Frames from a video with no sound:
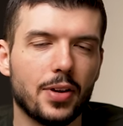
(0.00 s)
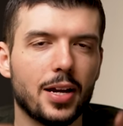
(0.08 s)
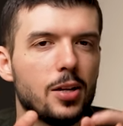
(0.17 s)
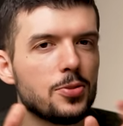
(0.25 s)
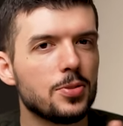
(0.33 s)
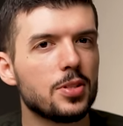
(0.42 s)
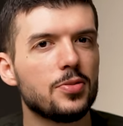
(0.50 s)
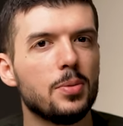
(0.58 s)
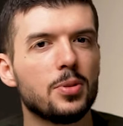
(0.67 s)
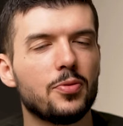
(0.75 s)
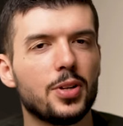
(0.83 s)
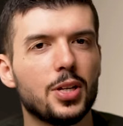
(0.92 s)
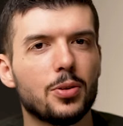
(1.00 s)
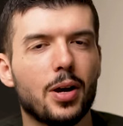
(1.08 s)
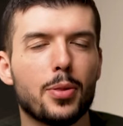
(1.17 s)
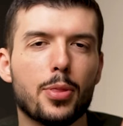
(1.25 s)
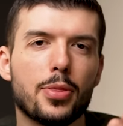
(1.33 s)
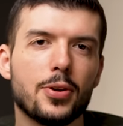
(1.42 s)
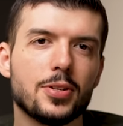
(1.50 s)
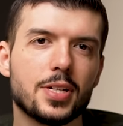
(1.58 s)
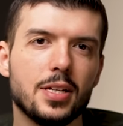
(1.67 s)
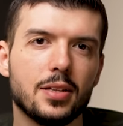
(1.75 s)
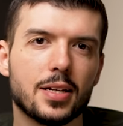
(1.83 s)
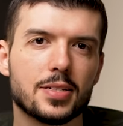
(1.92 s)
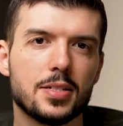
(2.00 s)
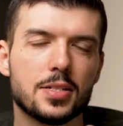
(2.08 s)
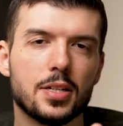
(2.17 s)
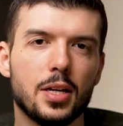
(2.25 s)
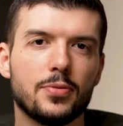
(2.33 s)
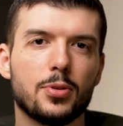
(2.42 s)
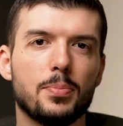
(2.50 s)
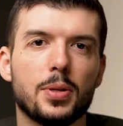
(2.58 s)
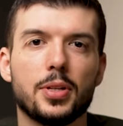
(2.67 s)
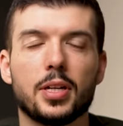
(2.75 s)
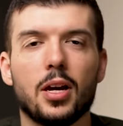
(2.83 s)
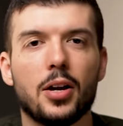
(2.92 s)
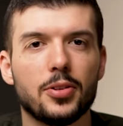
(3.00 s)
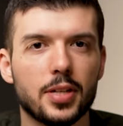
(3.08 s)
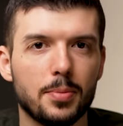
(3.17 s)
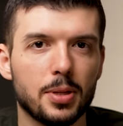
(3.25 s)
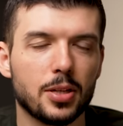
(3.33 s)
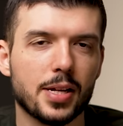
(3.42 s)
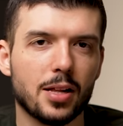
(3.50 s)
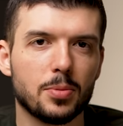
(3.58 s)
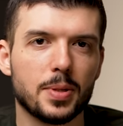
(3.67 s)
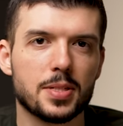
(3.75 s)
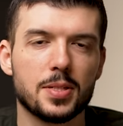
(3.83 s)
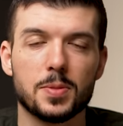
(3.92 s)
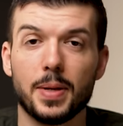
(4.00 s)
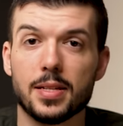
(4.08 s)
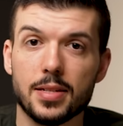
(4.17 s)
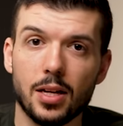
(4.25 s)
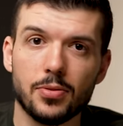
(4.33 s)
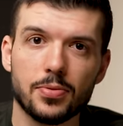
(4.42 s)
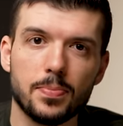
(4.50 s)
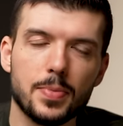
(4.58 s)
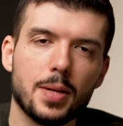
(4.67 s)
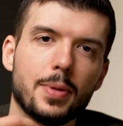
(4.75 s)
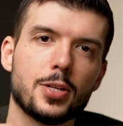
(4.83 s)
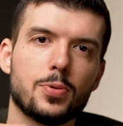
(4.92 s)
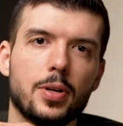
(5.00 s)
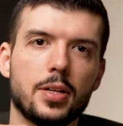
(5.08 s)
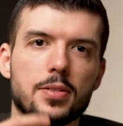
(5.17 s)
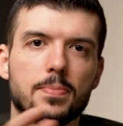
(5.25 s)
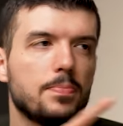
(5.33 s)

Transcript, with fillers: I also just filmed a video on 13 lessons from building a $110 million business myself in my 20s.